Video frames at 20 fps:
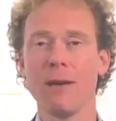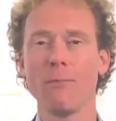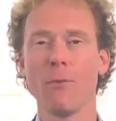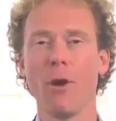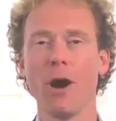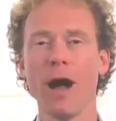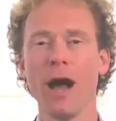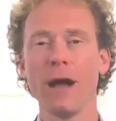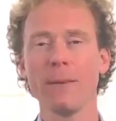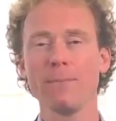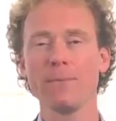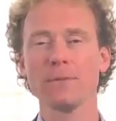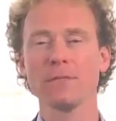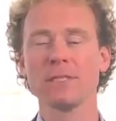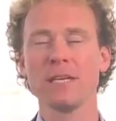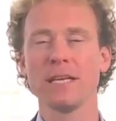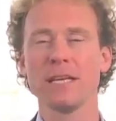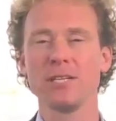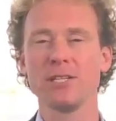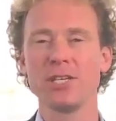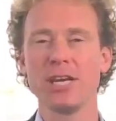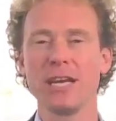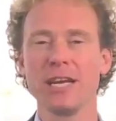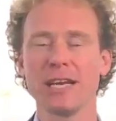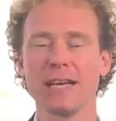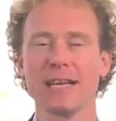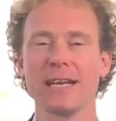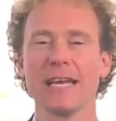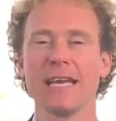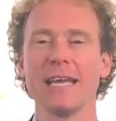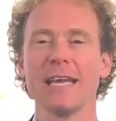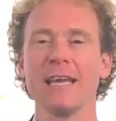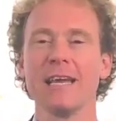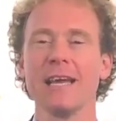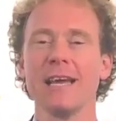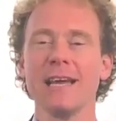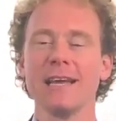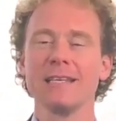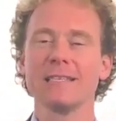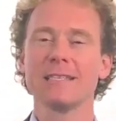and what happens energetically
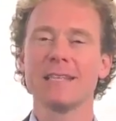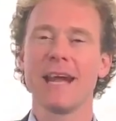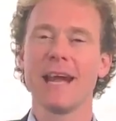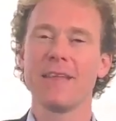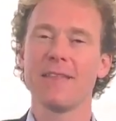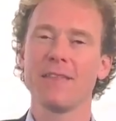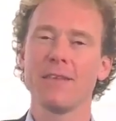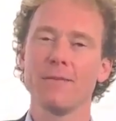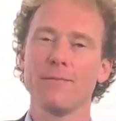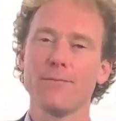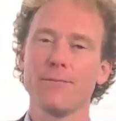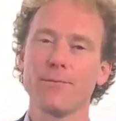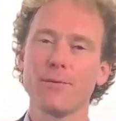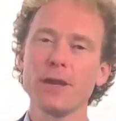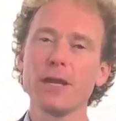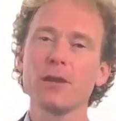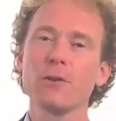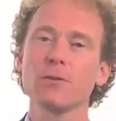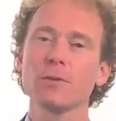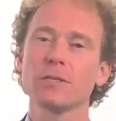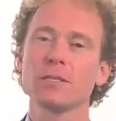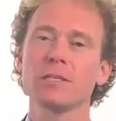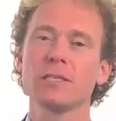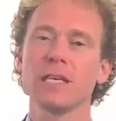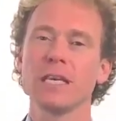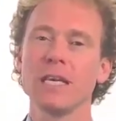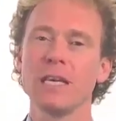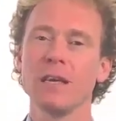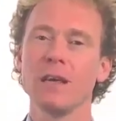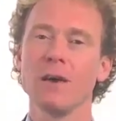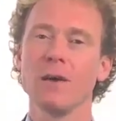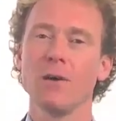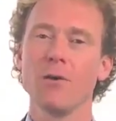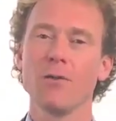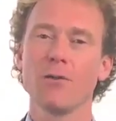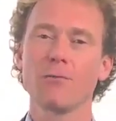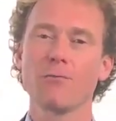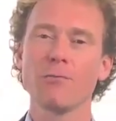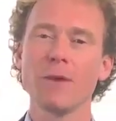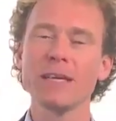is that the frequency
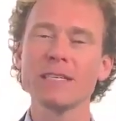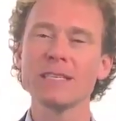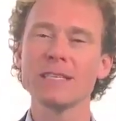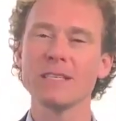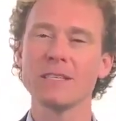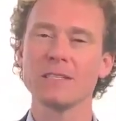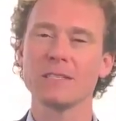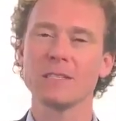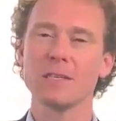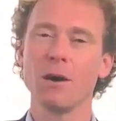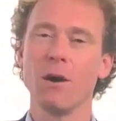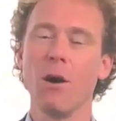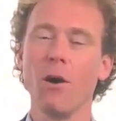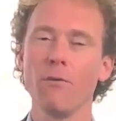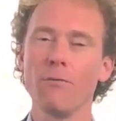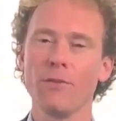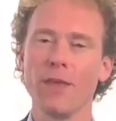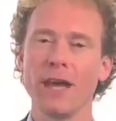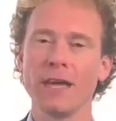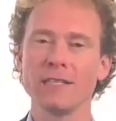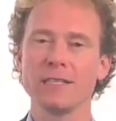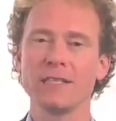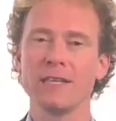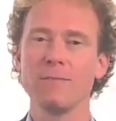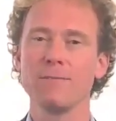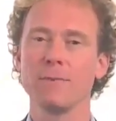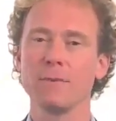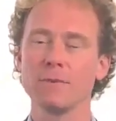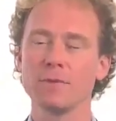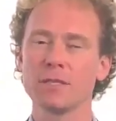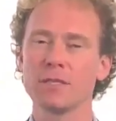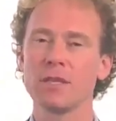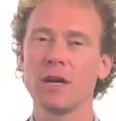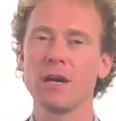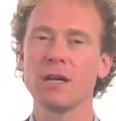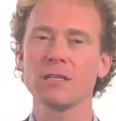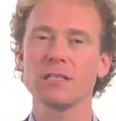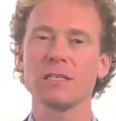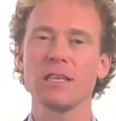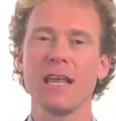or the resonance of that symbol
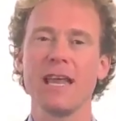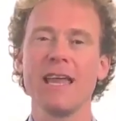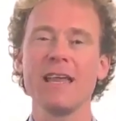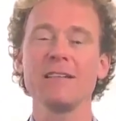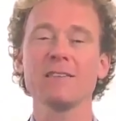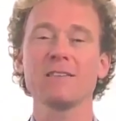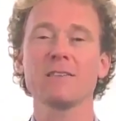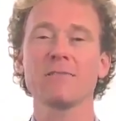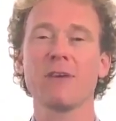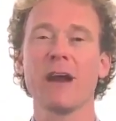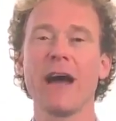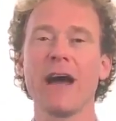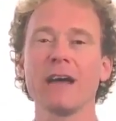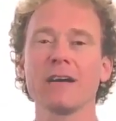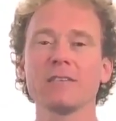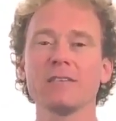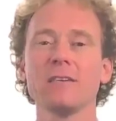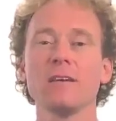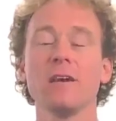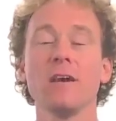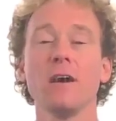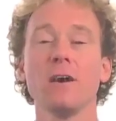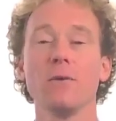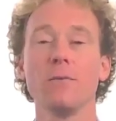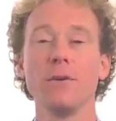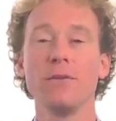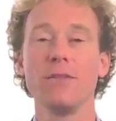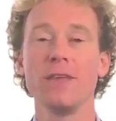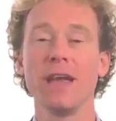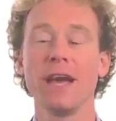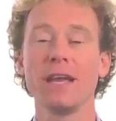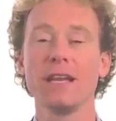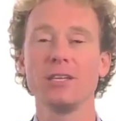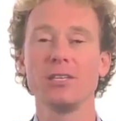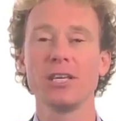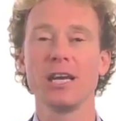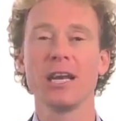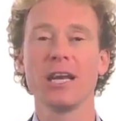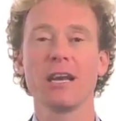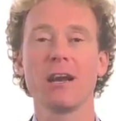starts to interact with the
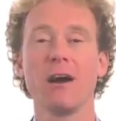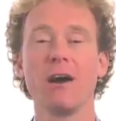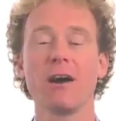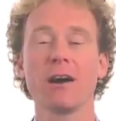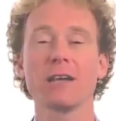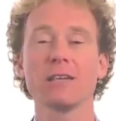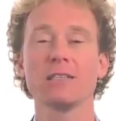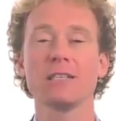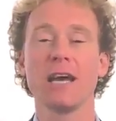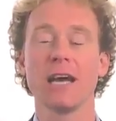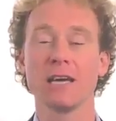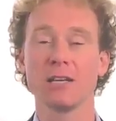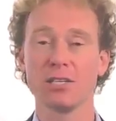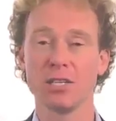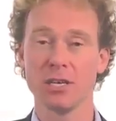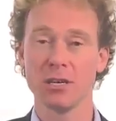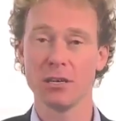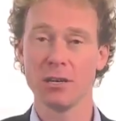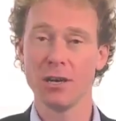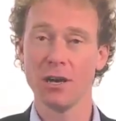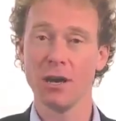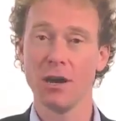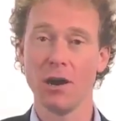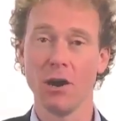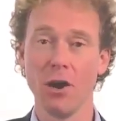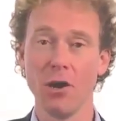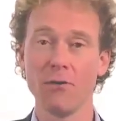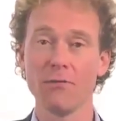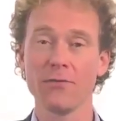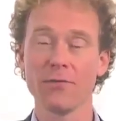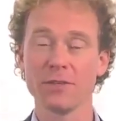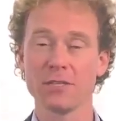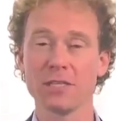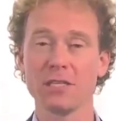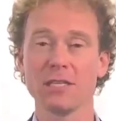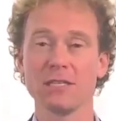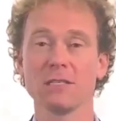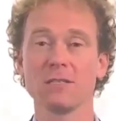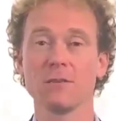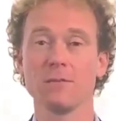energetic architecture of the
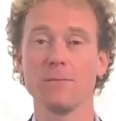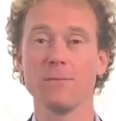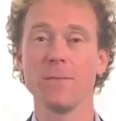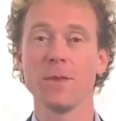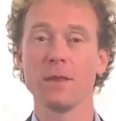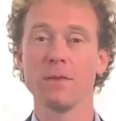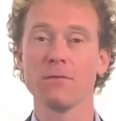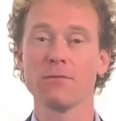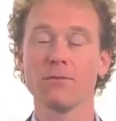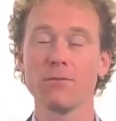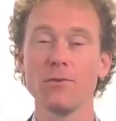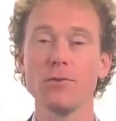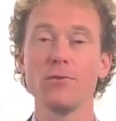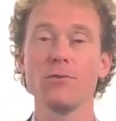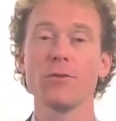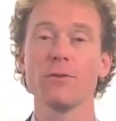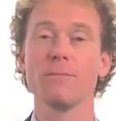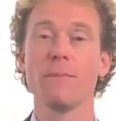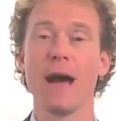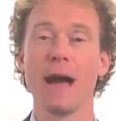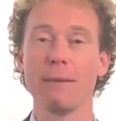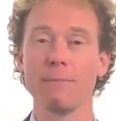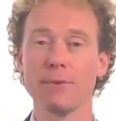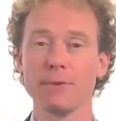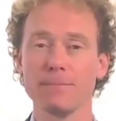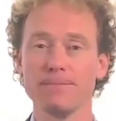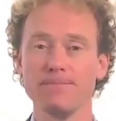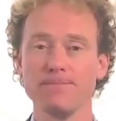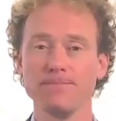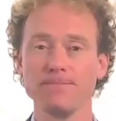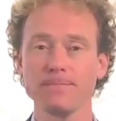system through the map.